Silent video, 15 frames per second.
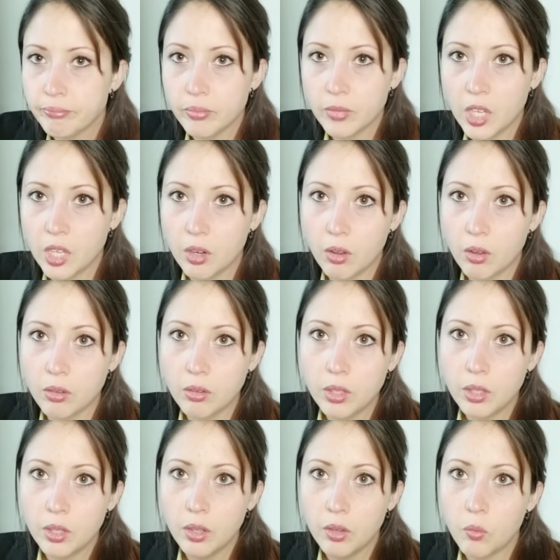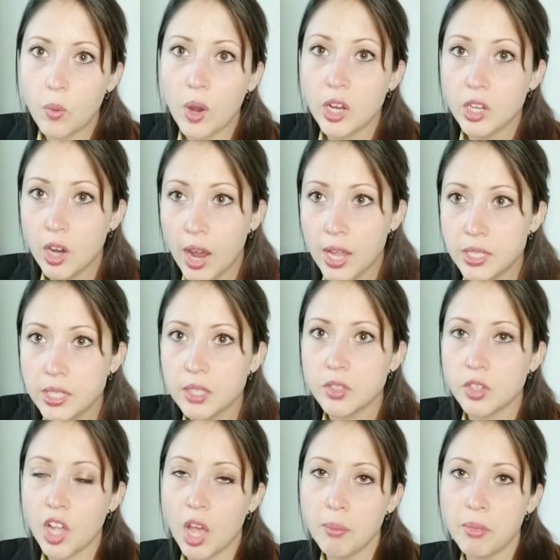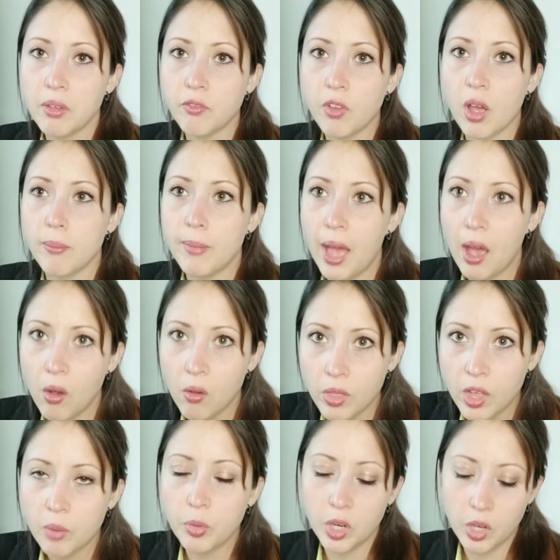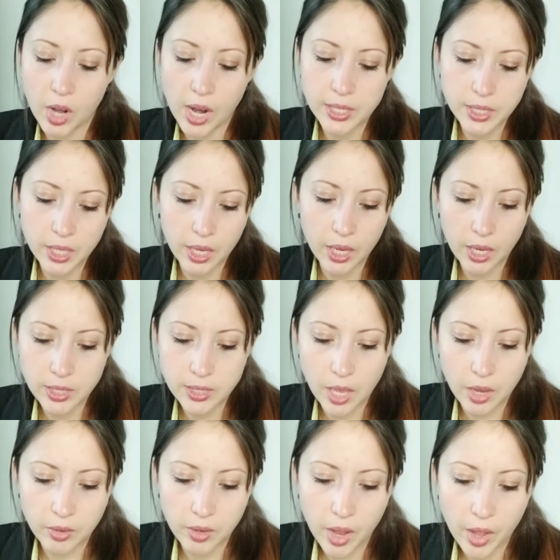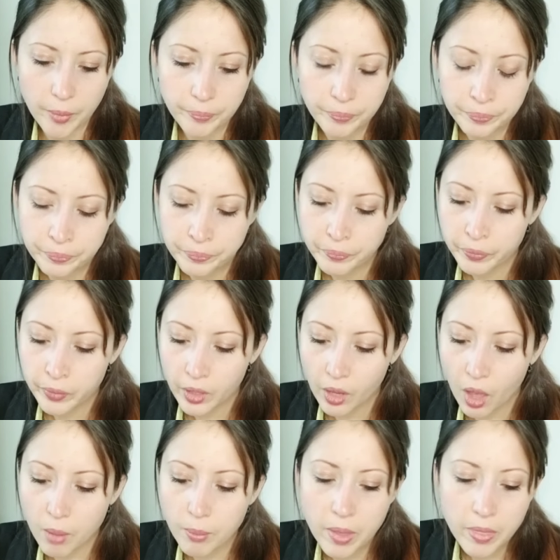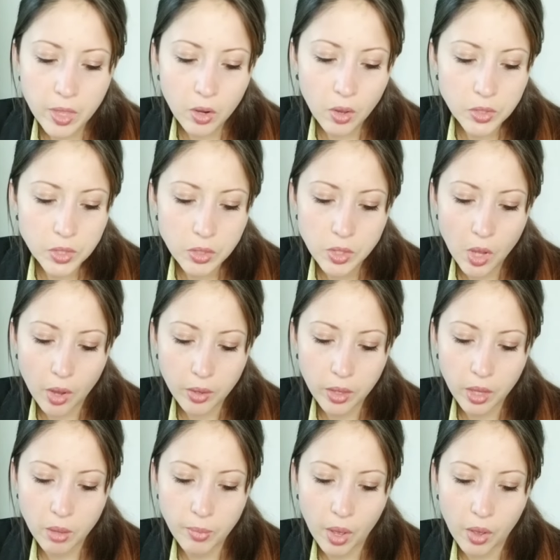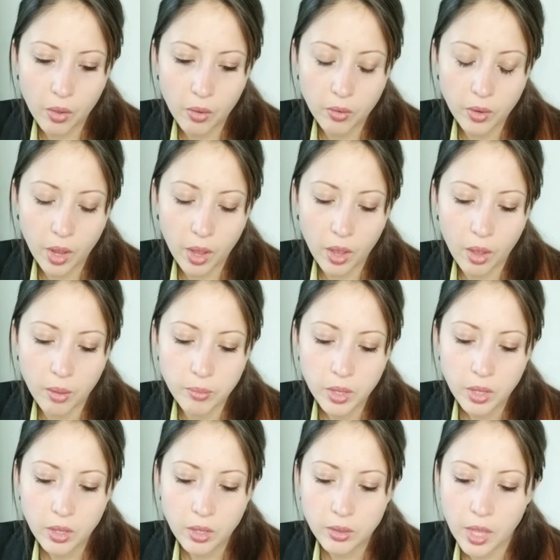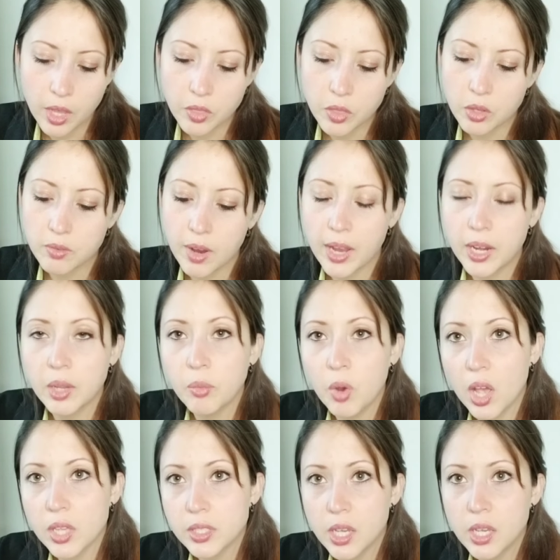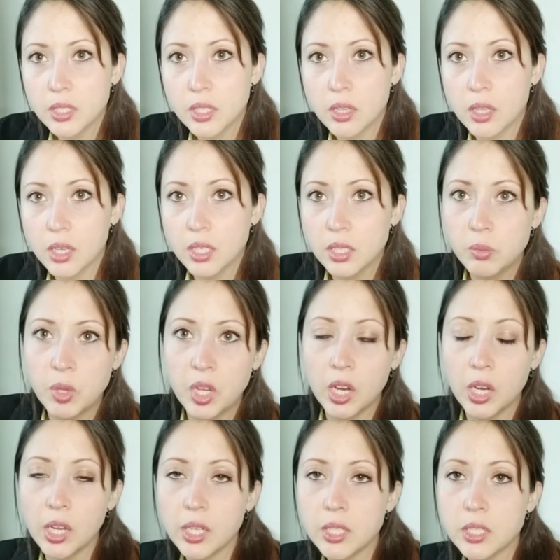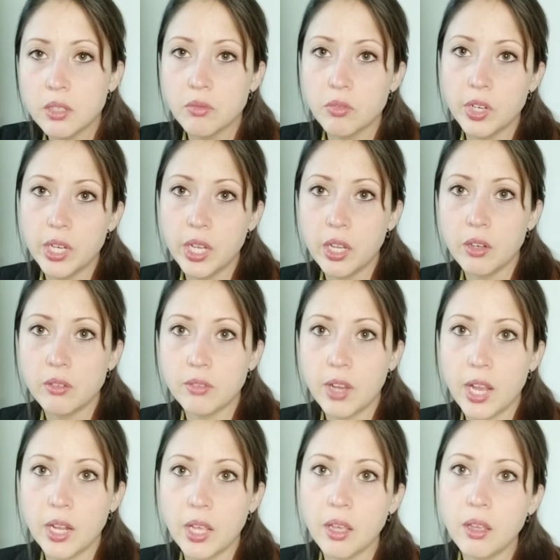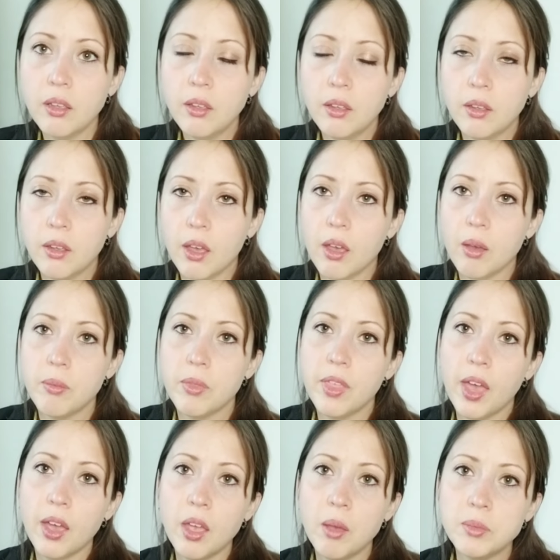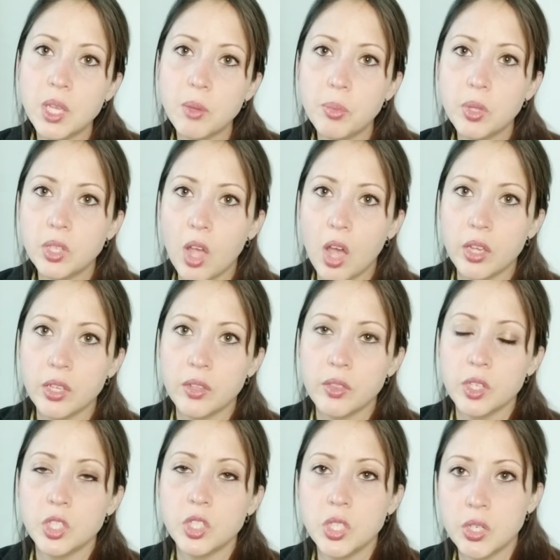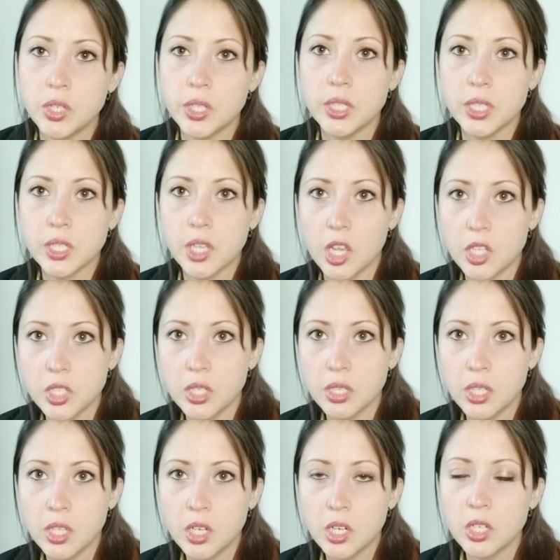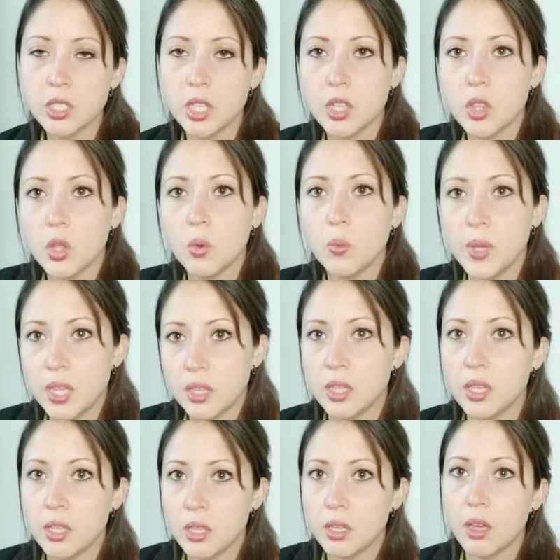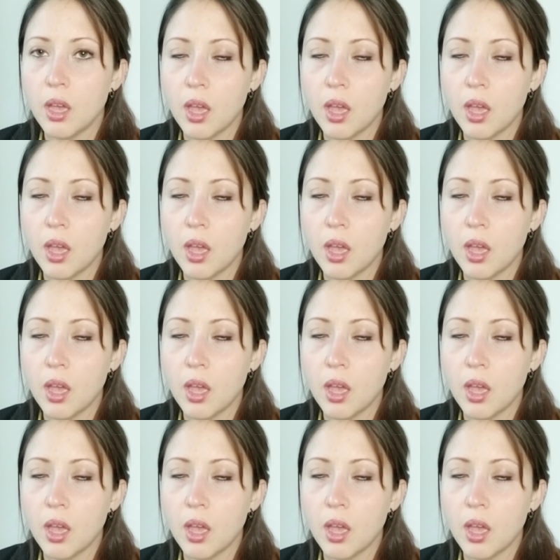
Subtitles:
where your ideas are coming from, how they're progressing, etc. And then also talking about the writing process and the experience of reading and writing. That comes up a lot in the student discussion leaders, the weekly